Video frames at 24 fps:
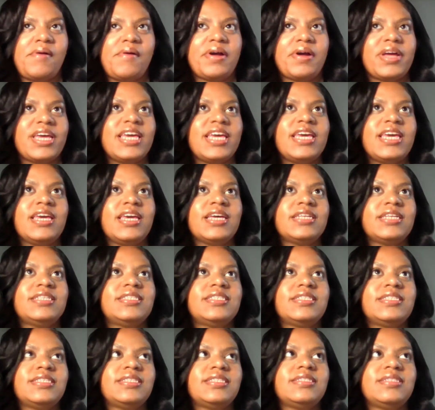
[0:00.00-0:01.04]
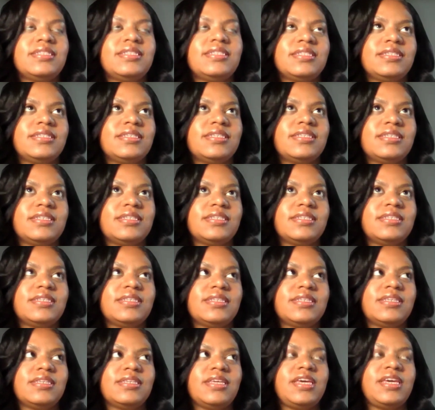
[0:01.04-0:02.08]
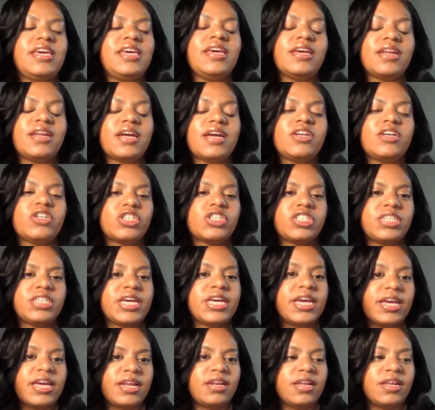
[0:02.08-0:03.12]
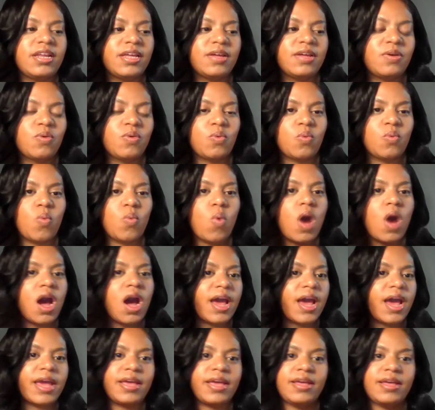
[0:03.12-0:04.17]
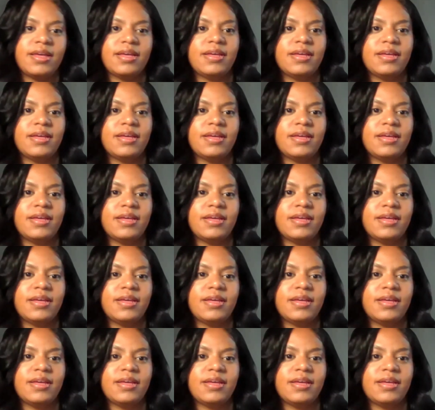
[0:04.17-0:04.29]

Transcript: he can he can understand why.